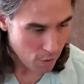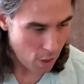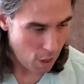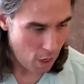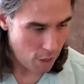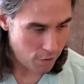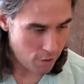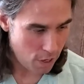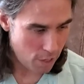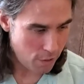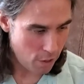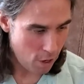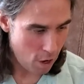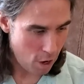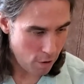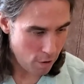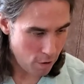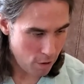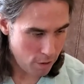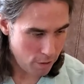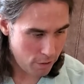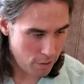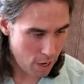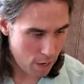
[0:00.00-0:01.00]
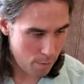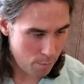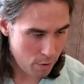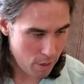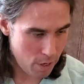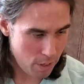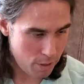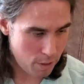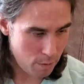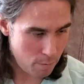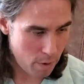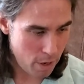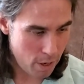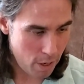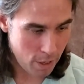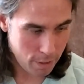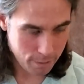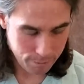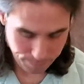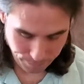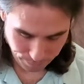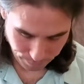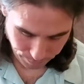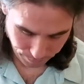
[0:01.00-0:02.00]
So that's 110 beats a
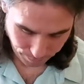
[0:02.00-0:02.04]
minute,